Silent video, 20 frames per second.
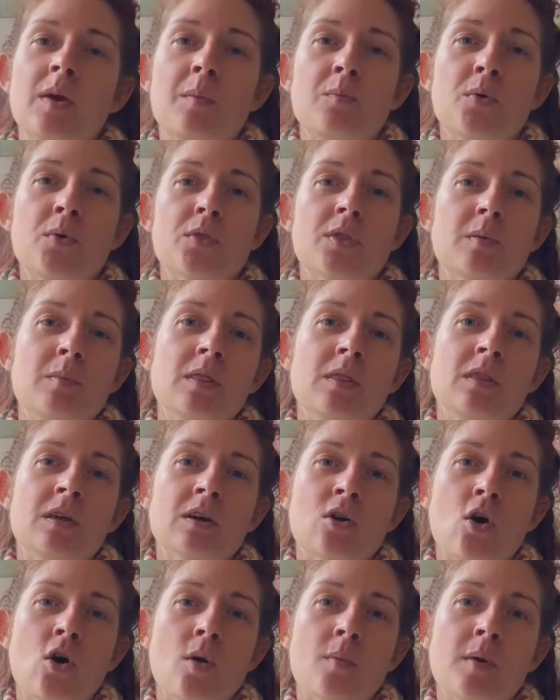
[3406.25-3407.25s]
put them in the
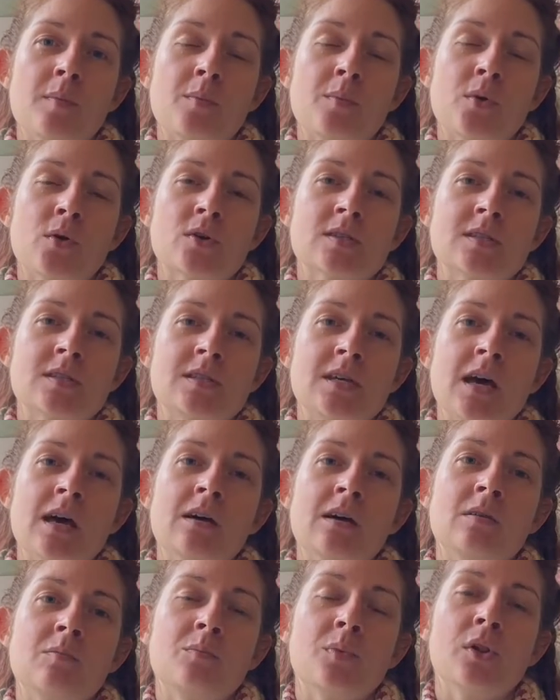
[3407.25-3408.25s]
comment box
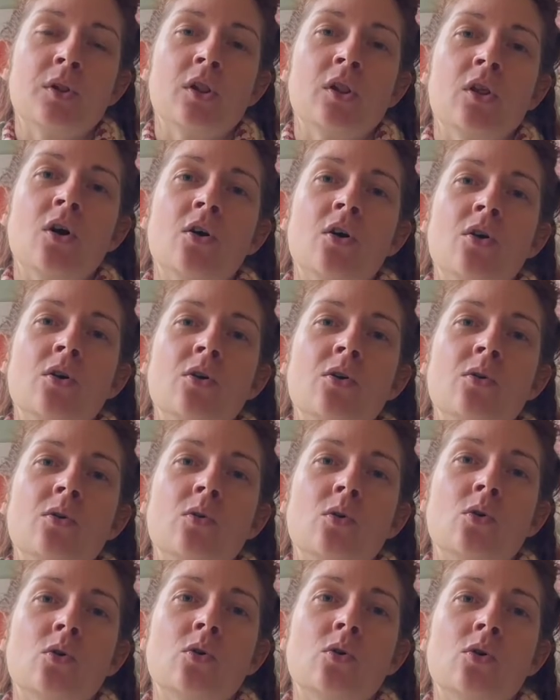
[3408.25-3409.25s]
down below
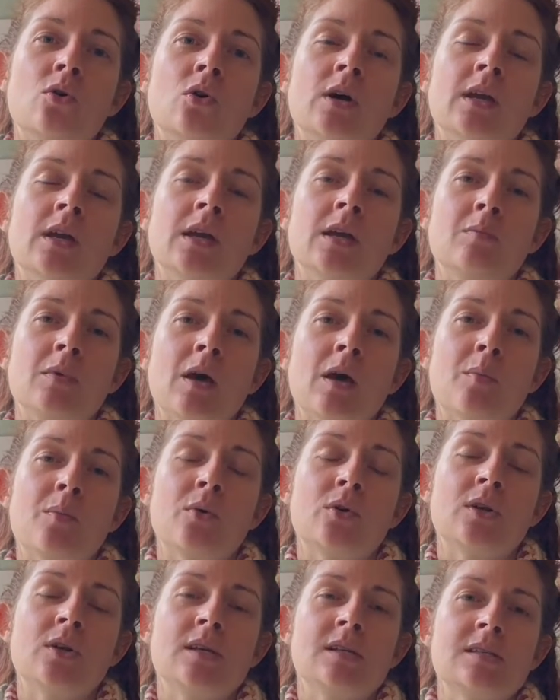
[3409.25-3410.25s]
or hit me up
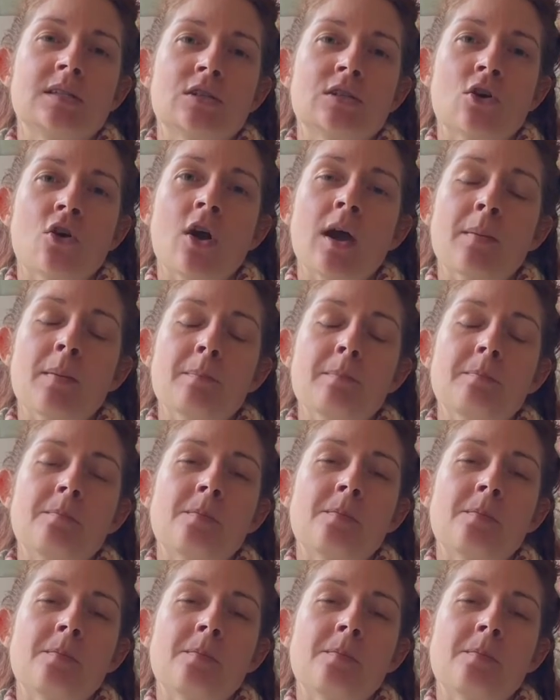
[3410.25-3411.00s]
on Instagram.